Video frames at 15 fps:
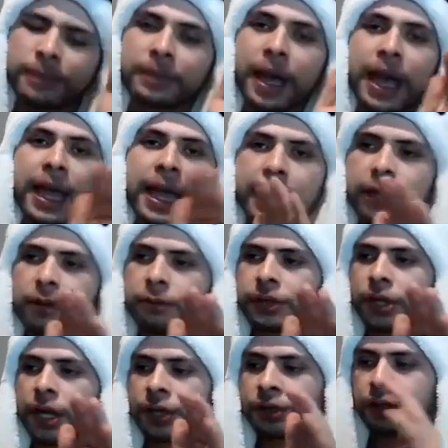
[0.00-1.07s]
I hated
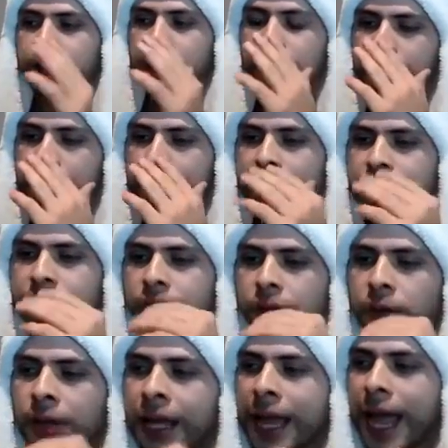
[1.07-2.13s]
rejection. And so
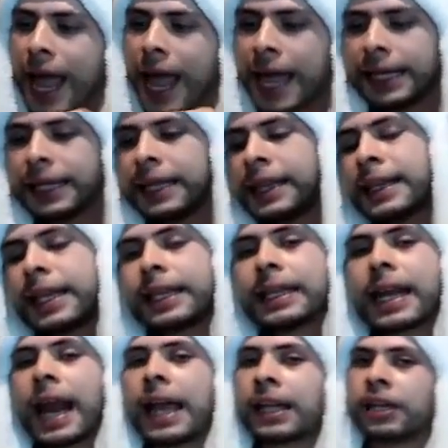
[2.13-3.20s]
anything that
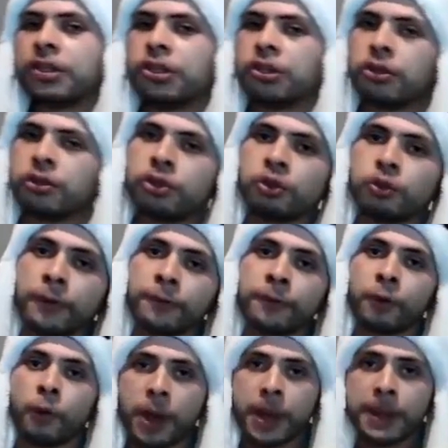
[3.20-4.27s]
I could do to
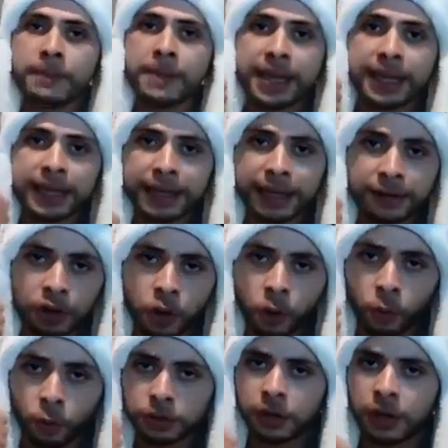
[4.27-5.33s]
avoid making
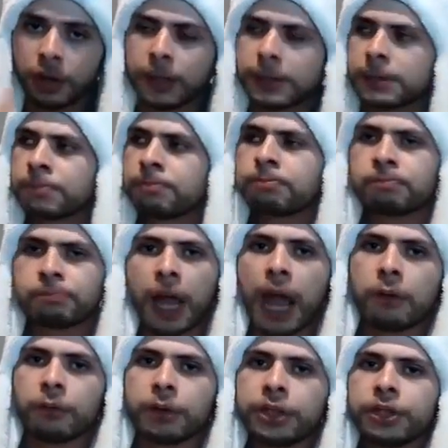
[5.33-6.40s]
cold calls, I
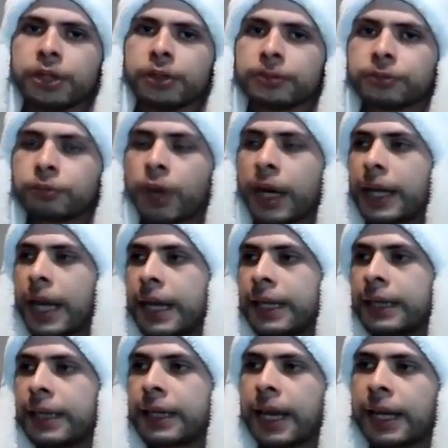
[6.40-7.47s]
would do, right?
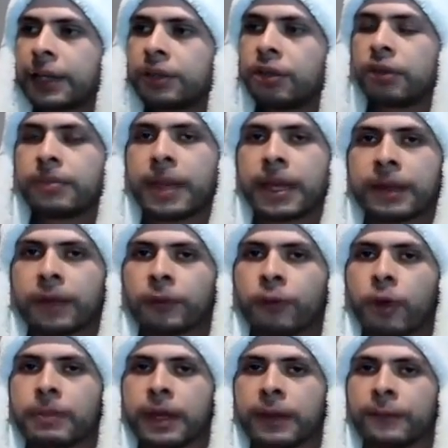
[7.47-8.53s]
Anything that I could do to avoid
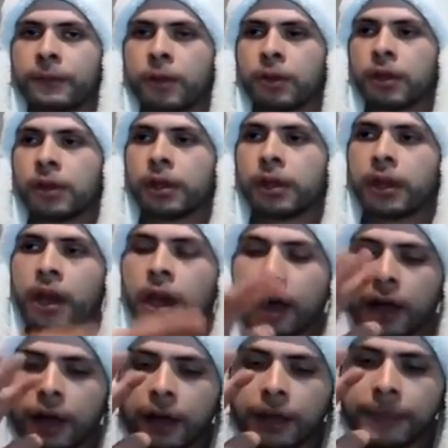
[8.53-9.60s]
making phone call,
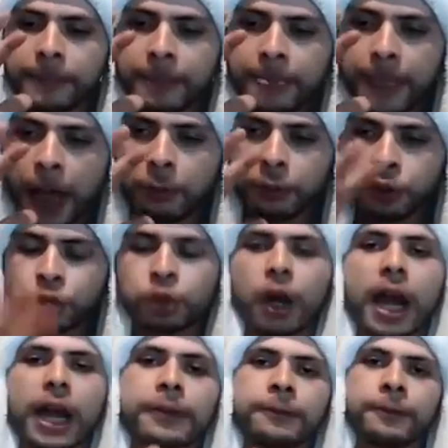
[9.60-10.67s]
I would
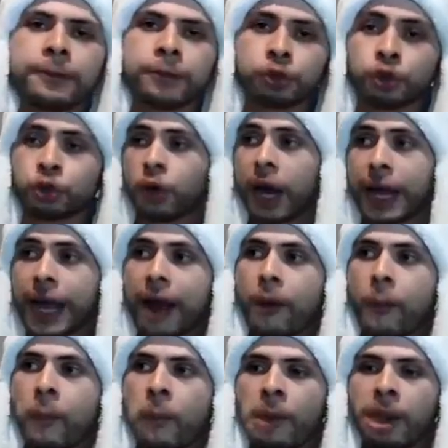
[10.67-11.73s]
try out.
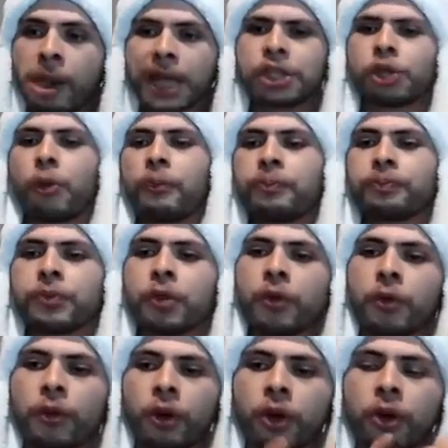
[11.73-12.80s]
And so
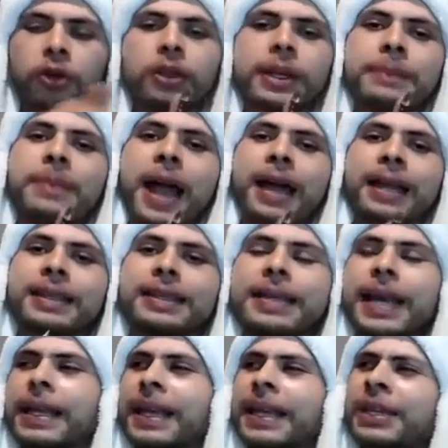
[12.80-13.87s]
early back in the day,
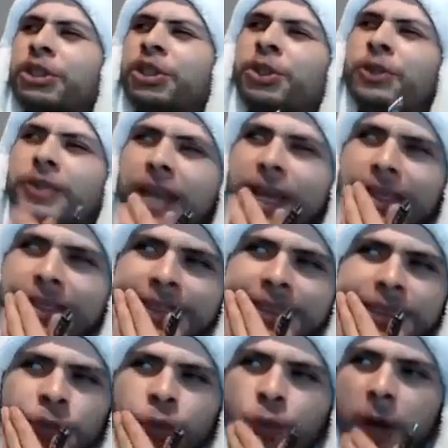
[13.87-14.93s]
like
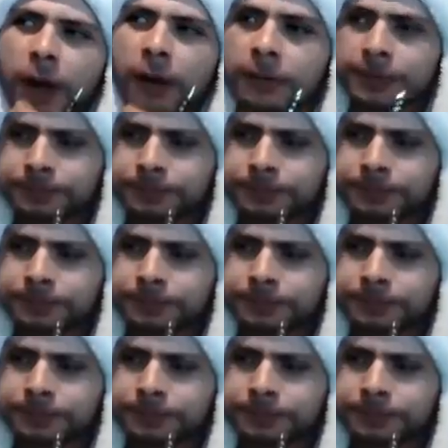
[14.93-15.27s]
2012,